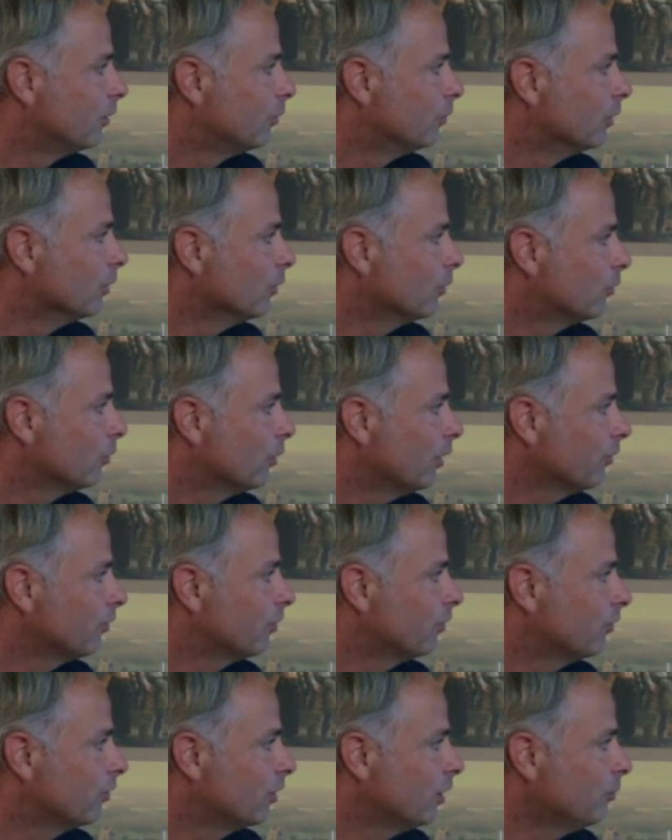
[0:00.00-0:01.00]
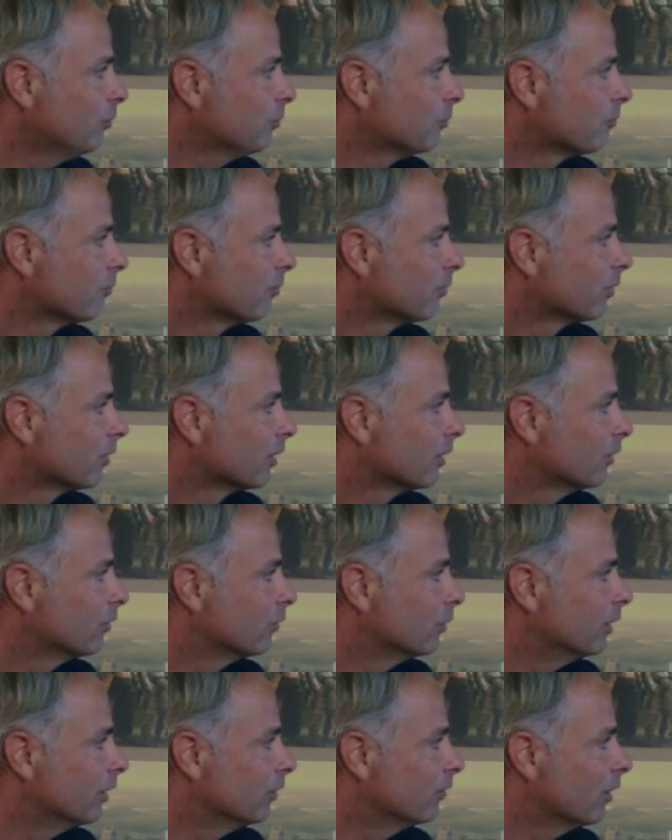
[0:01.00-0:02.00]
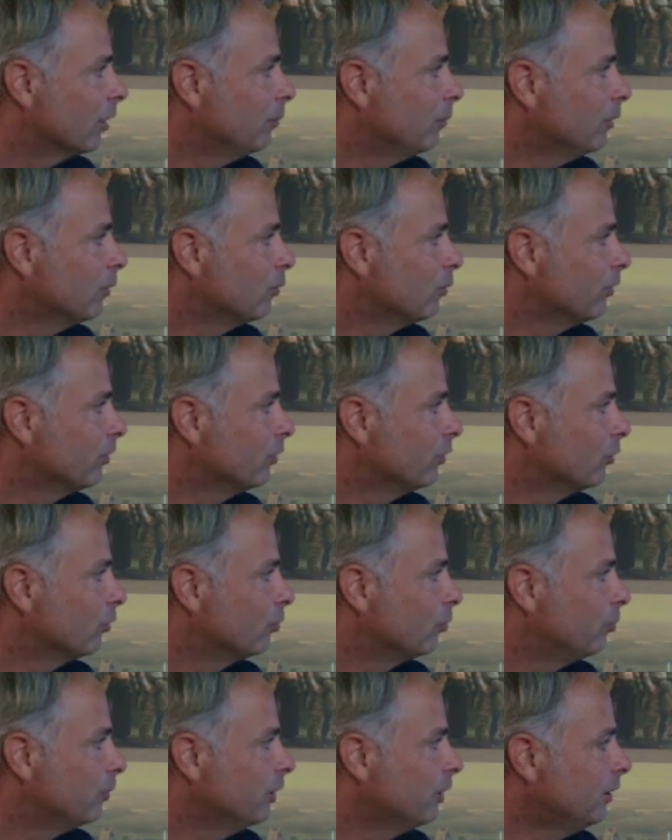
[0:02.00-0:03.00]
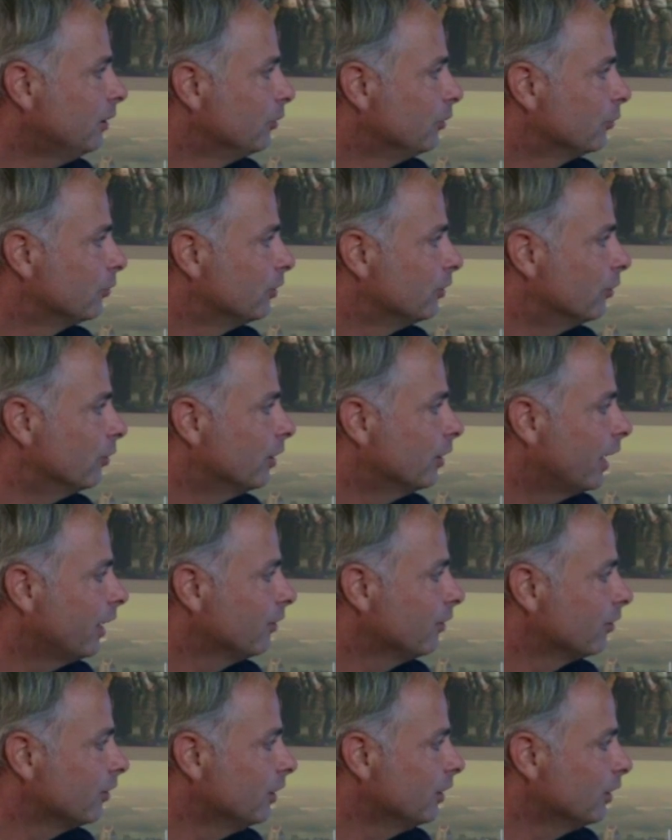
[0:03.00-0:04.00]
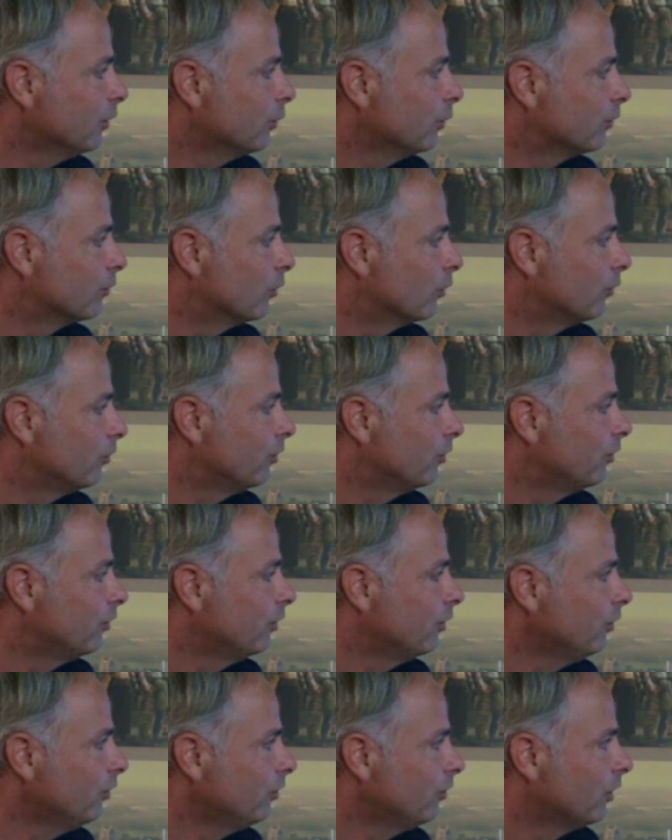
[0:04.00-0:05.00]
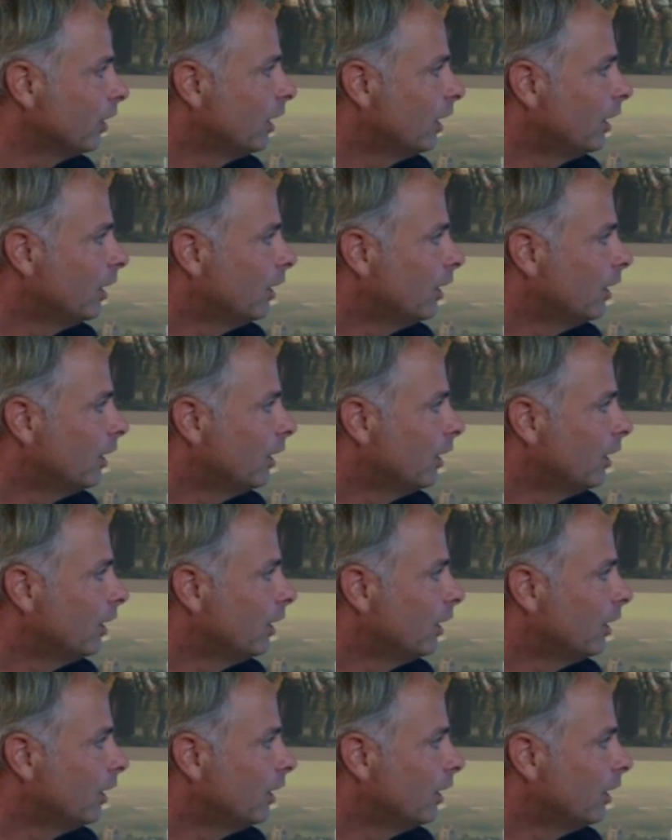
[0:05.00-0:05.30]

real solar system. So yes, I'm increasing the speed. You see the night here with the cities.